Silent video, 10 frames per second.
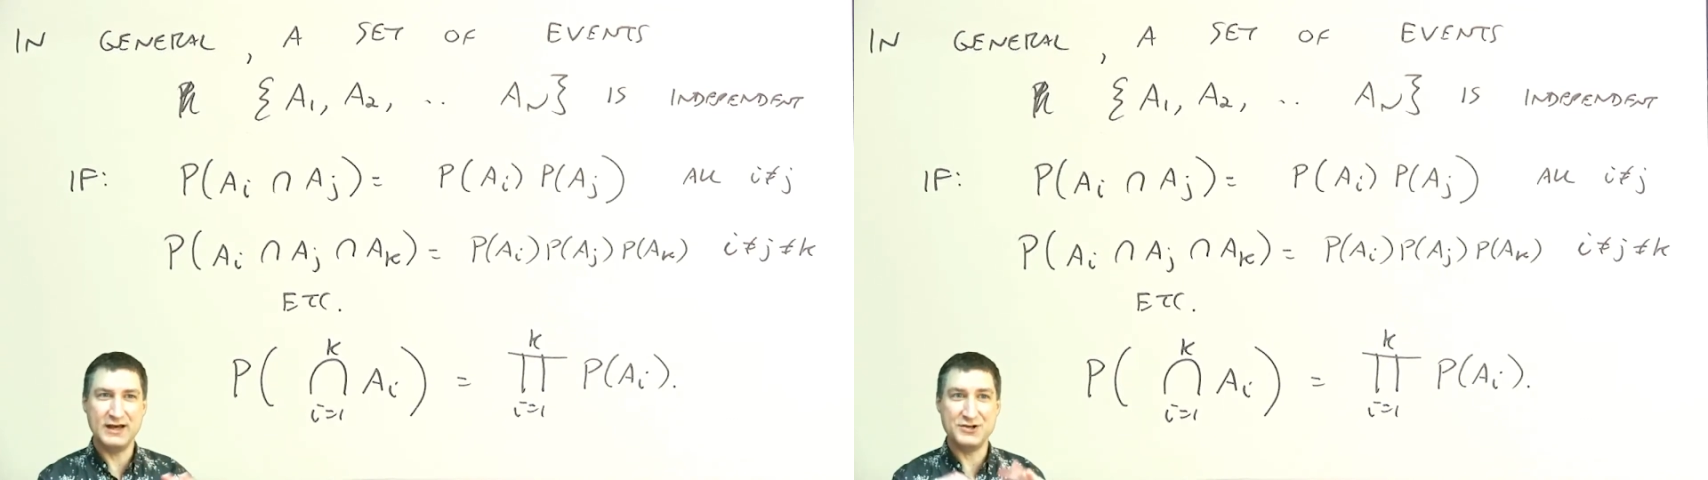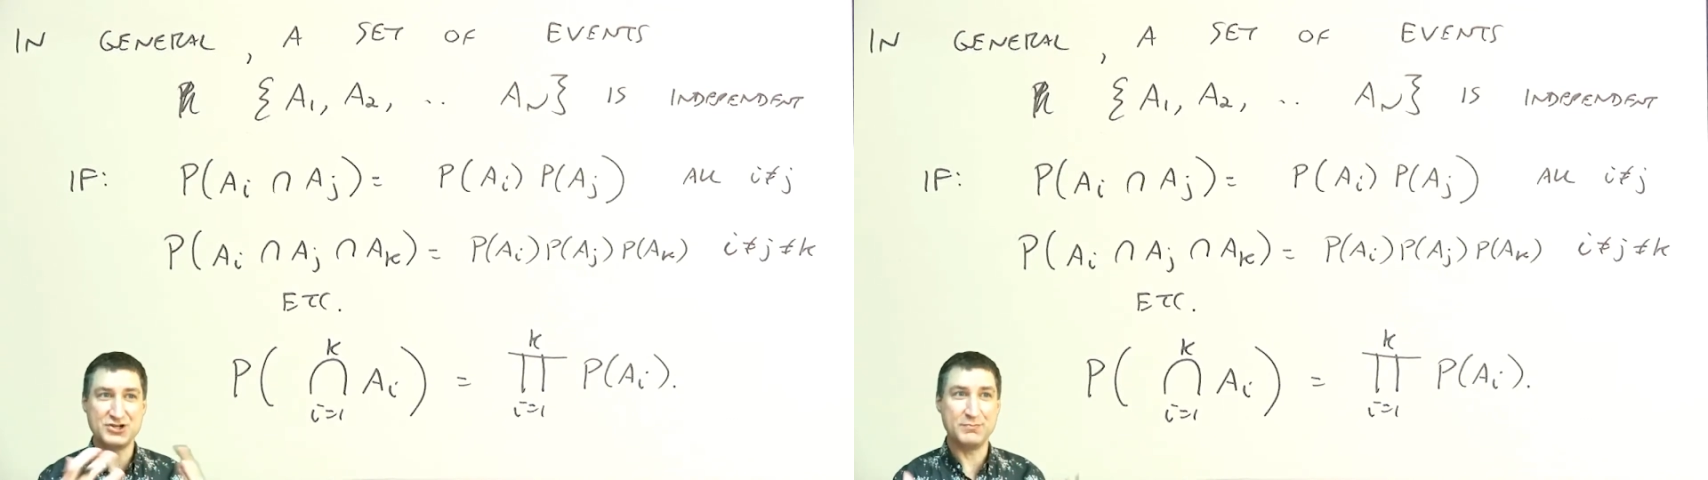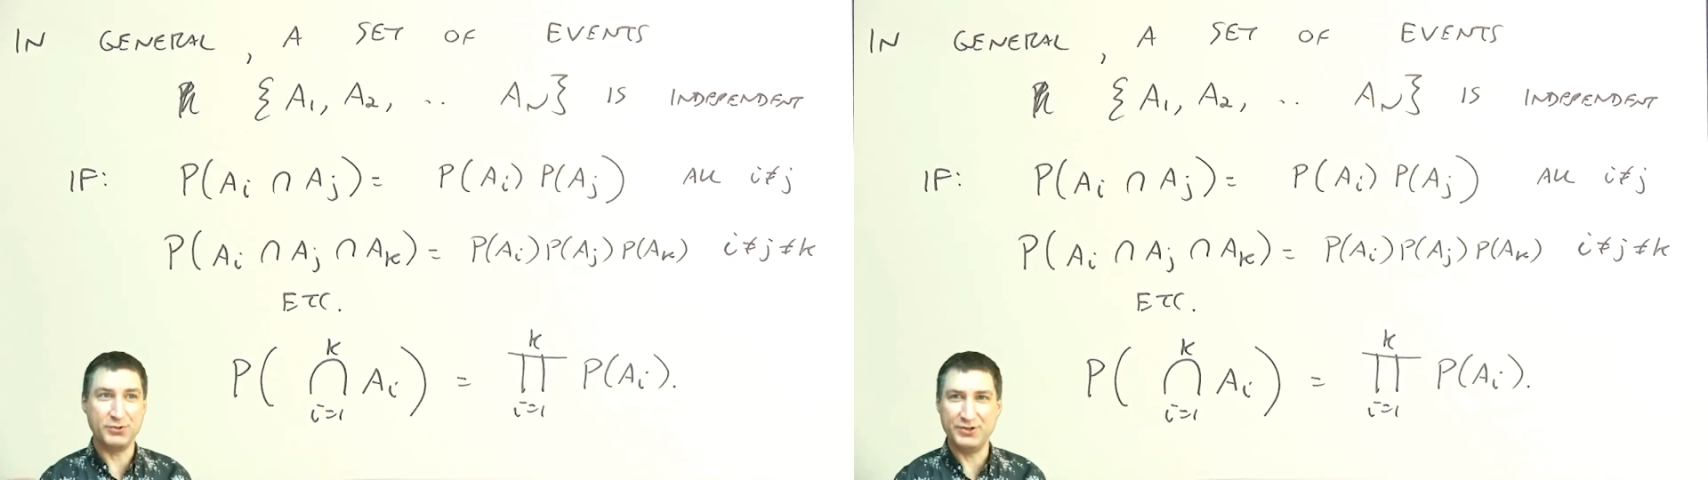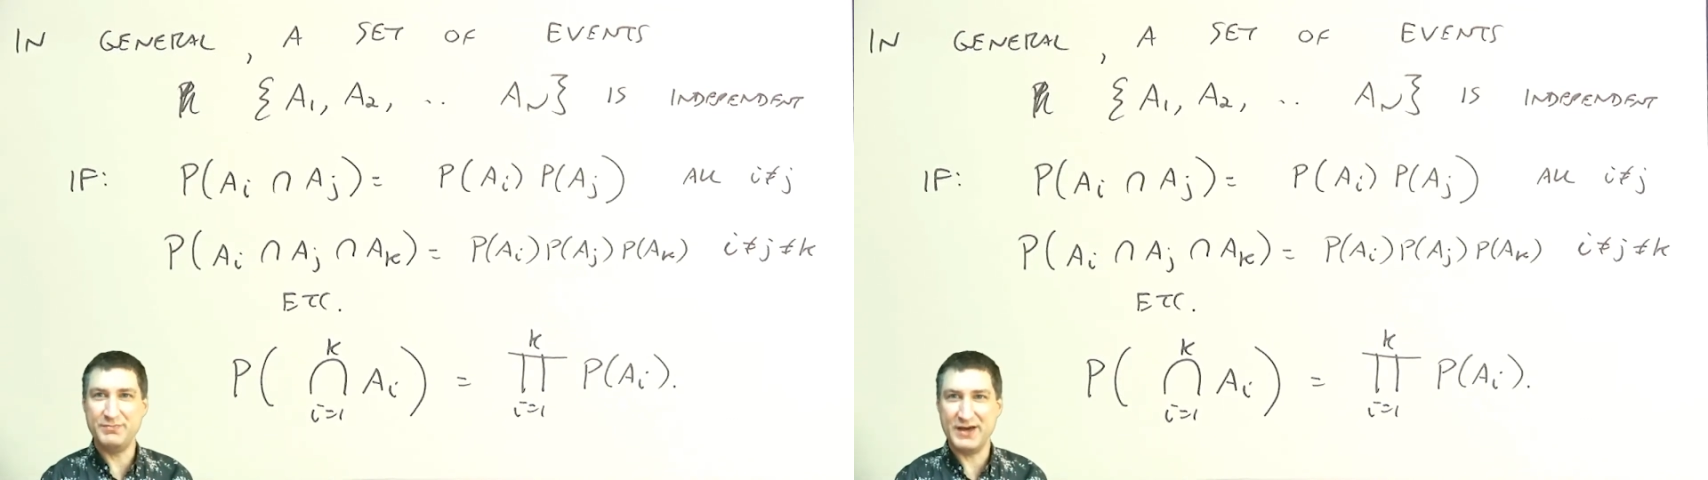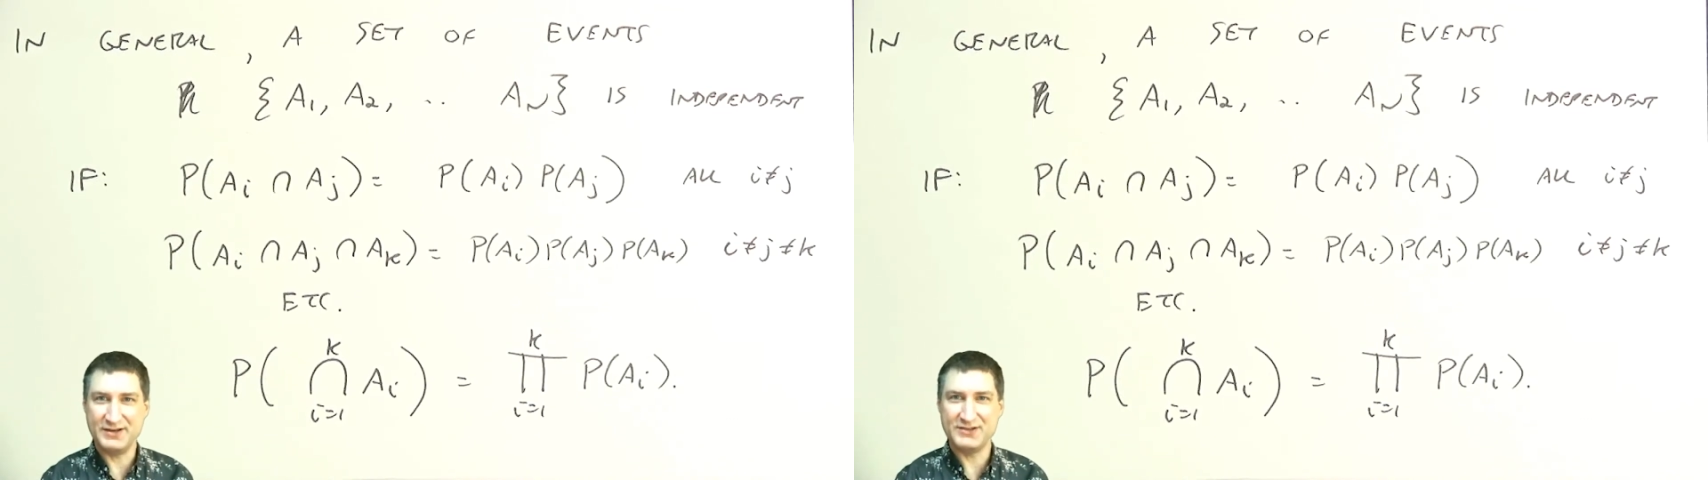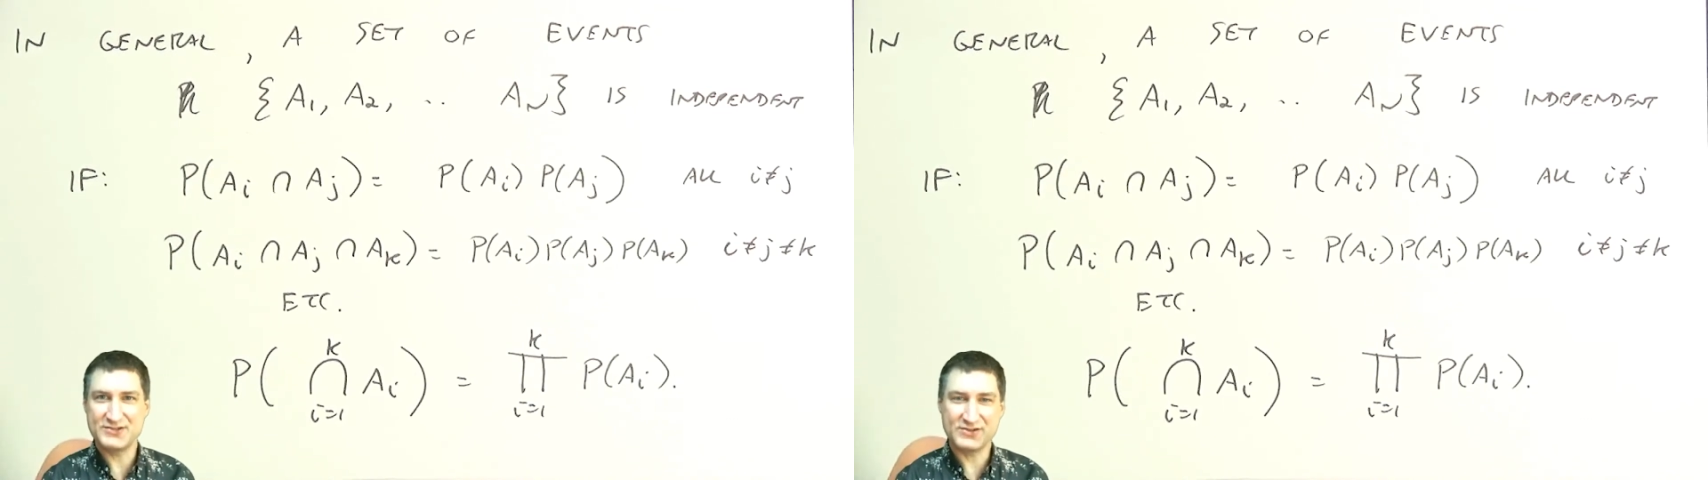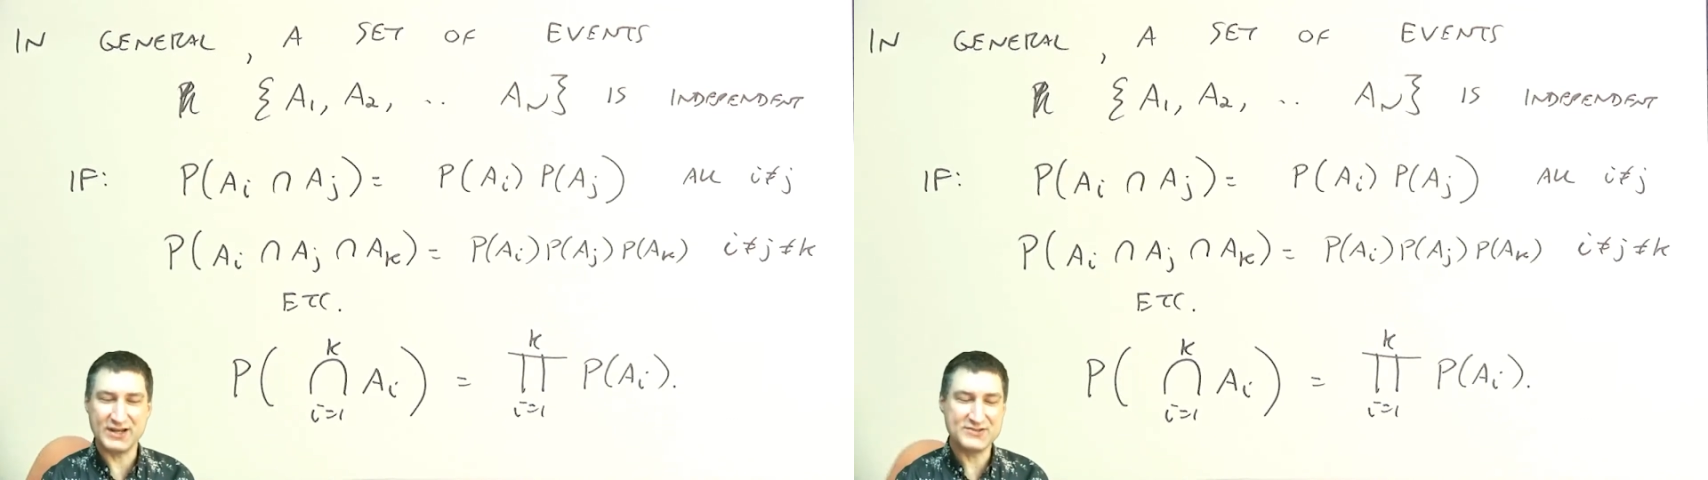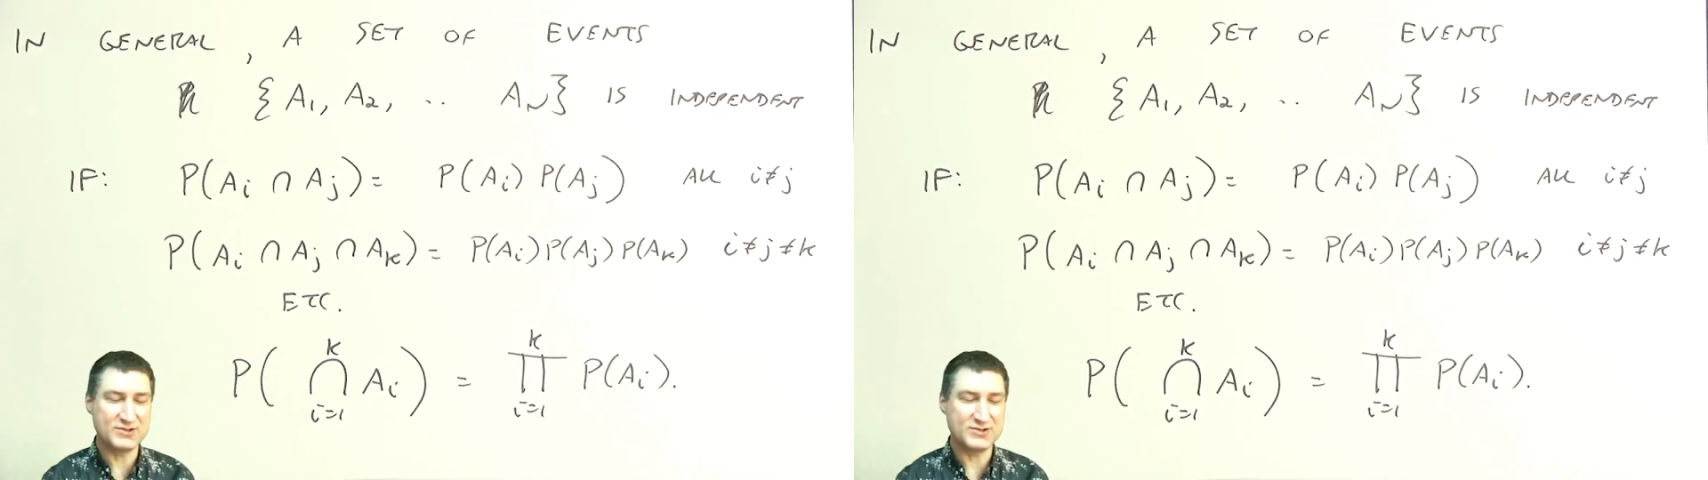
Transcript: a triple dependence, right?